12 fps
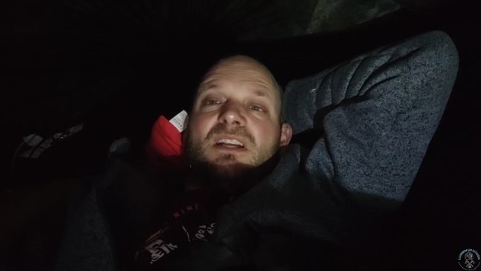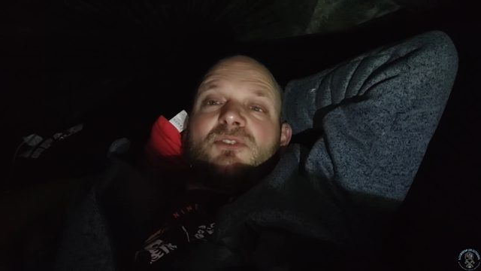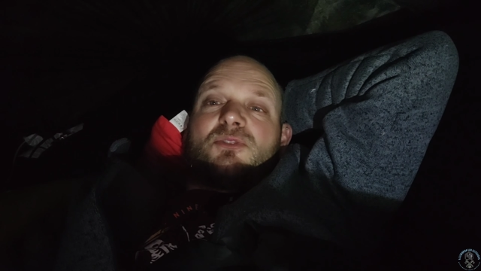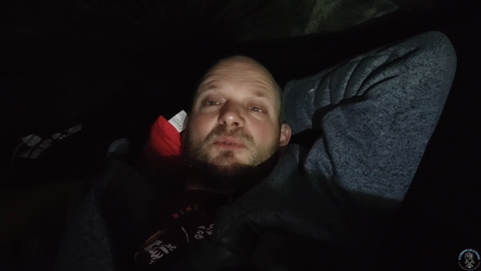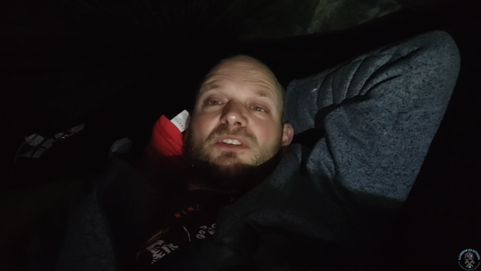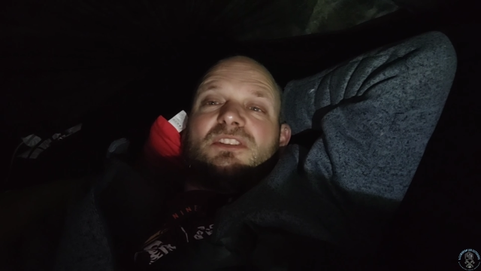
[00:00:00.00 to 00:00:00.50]

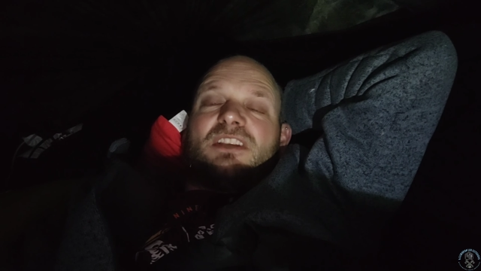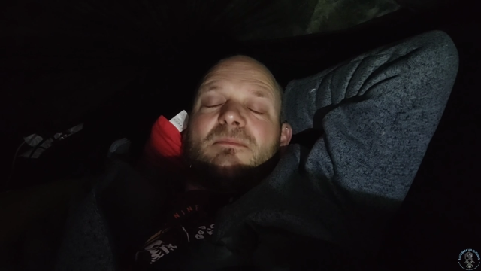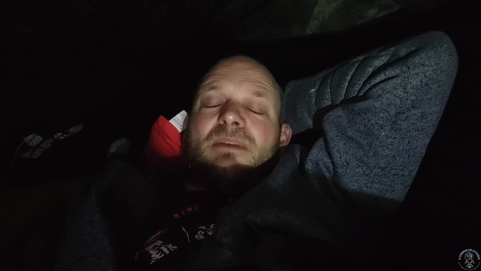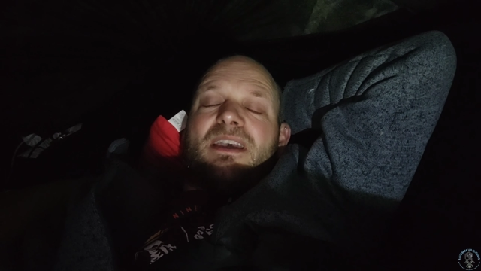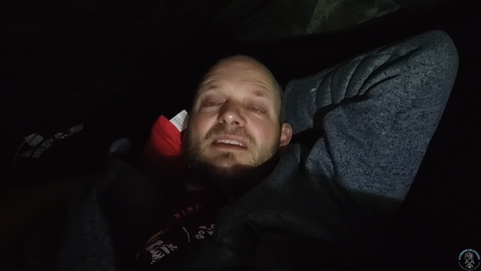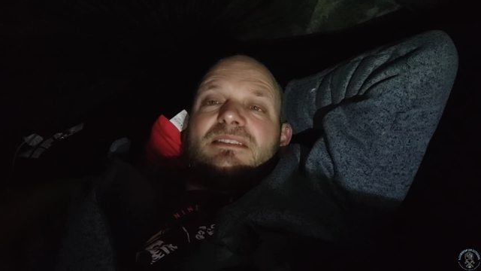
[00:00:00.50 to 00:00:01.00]
just wanted to
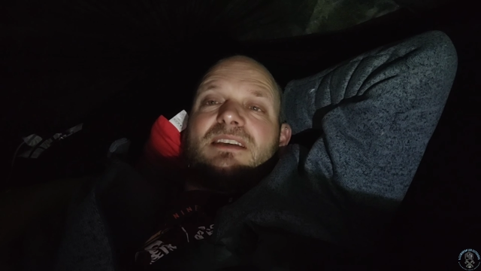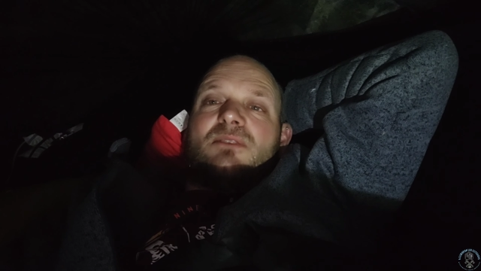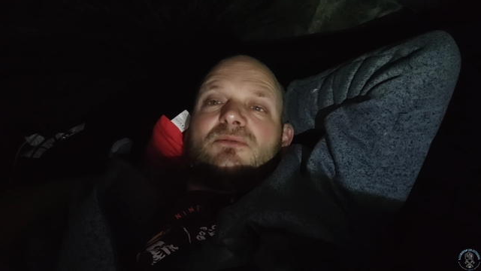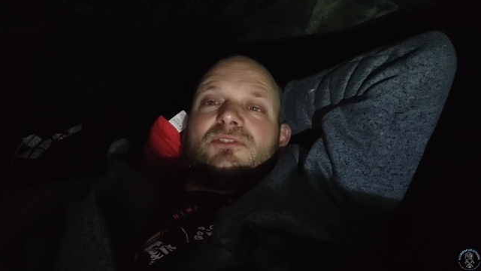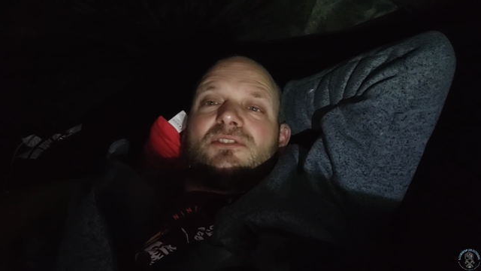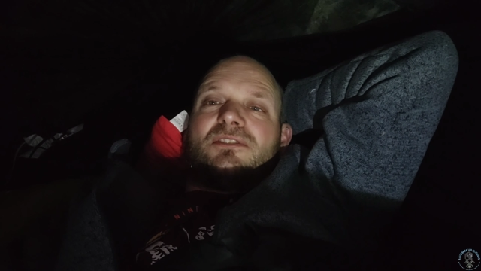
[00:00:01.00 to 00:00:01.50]
get my head
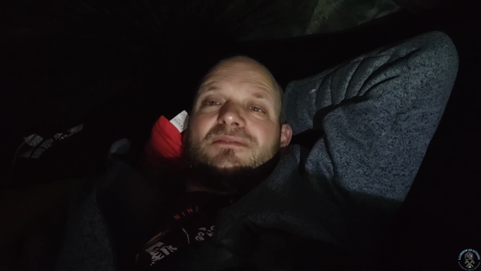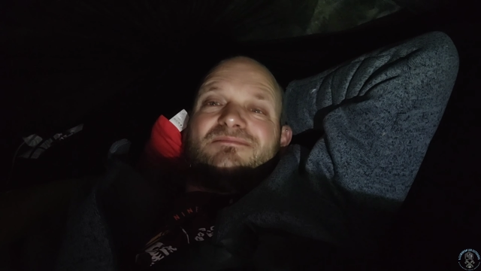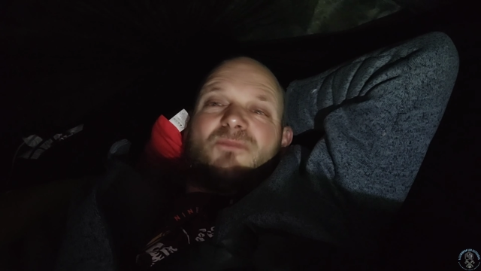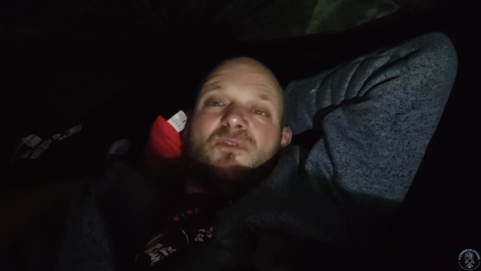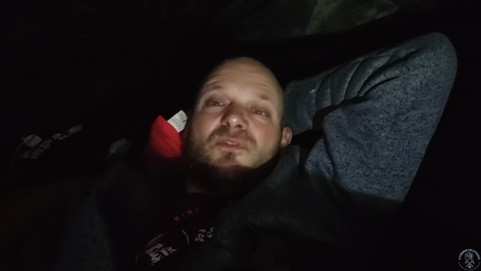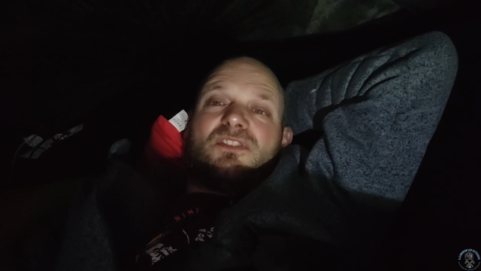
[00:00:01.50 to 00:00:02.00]
down. So
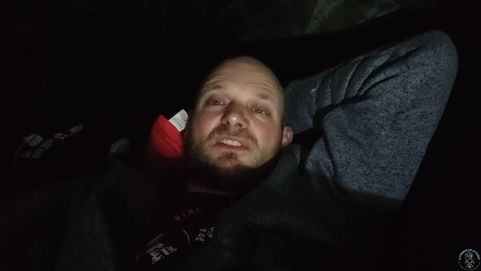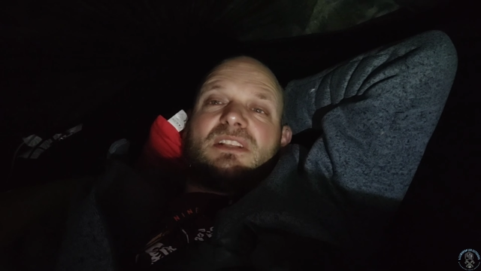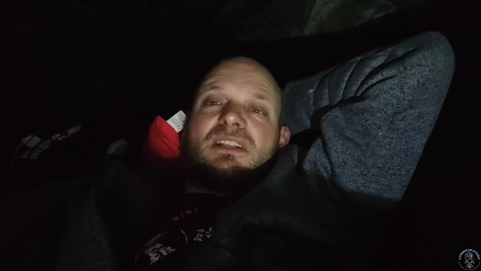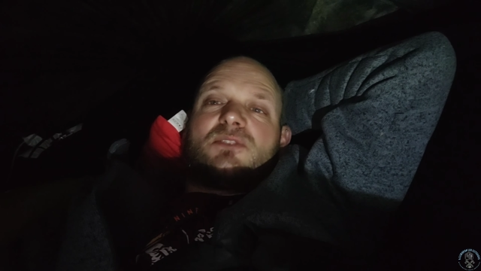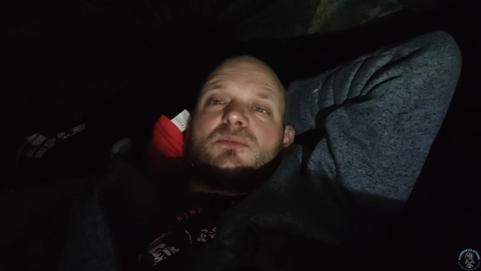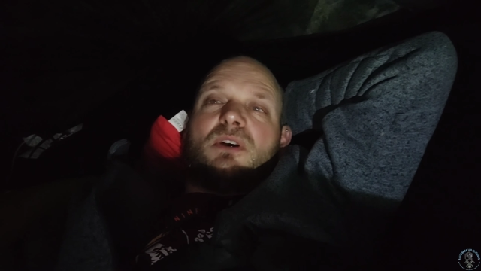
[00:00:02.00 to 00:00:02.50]

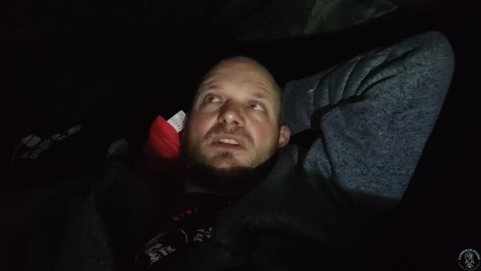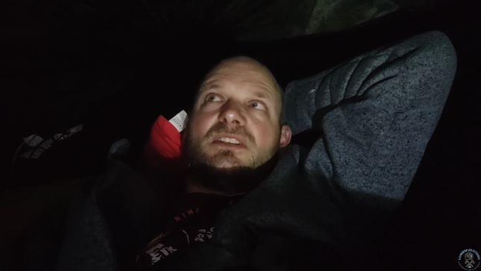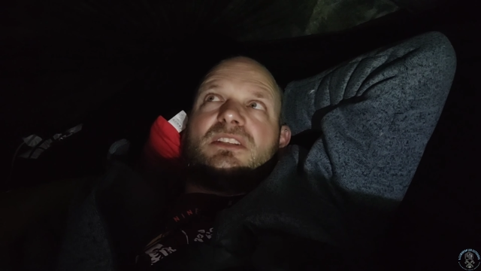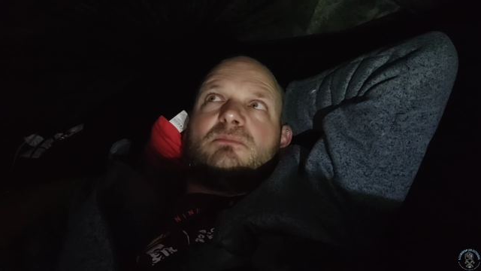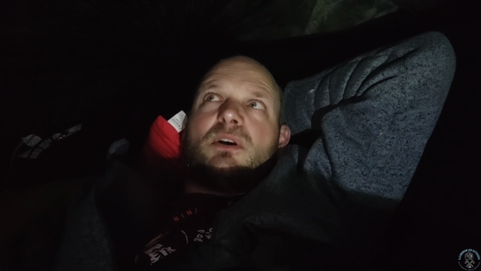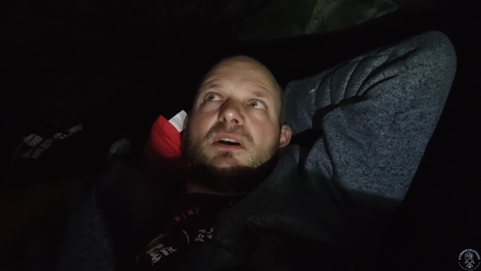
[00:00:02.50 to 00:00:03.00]
obviously that's what I did.